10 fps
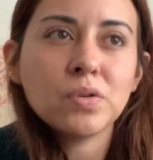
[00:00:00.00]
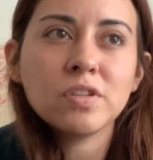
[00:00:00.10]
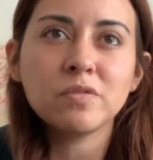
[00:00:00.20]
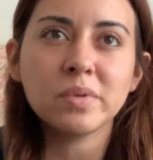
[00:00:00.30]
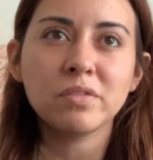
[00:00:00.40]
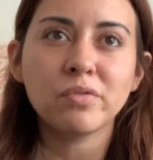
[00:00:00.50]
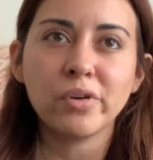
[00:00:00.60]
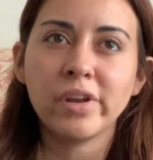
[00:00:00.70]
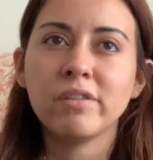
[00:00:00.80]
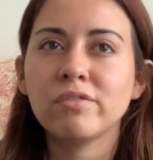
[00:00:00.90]
and you've been
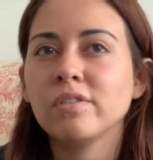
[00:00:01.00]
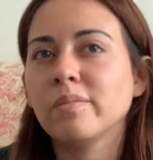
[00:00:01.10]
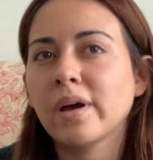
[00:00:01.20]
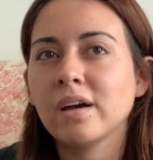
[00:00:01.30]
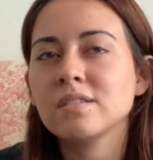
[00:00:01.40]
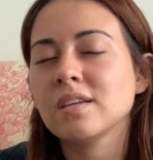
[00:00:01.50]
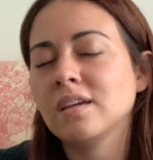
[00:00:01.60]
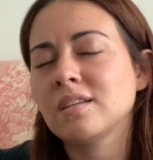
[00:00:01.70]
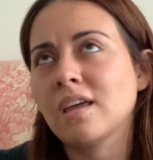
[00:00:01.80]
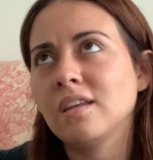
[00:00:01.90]
avoiding for the past
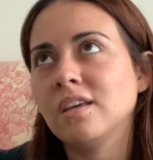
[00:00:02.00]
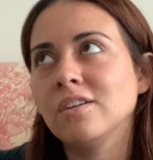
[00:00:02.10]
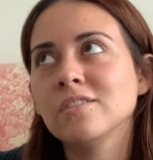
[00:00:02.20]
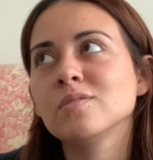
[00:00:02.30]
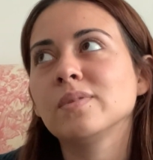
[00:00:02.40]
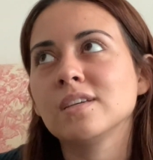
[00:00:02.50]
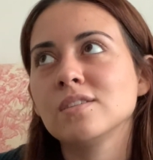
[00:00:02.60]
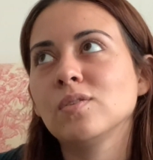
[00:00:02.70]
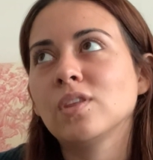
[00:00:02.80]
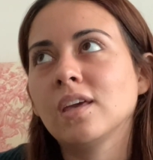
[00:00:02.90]
like 10 years because
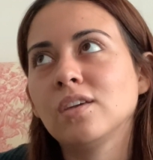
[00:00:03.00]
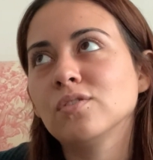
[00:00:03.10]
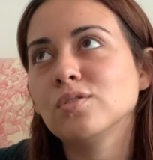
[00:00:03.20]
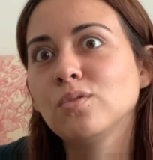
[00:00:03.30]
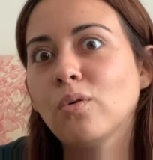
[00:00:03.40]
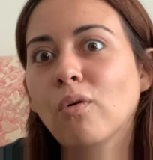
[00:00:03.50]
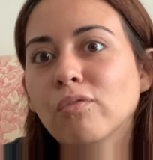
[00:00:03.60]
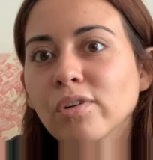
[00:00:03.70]
you think you're too cool for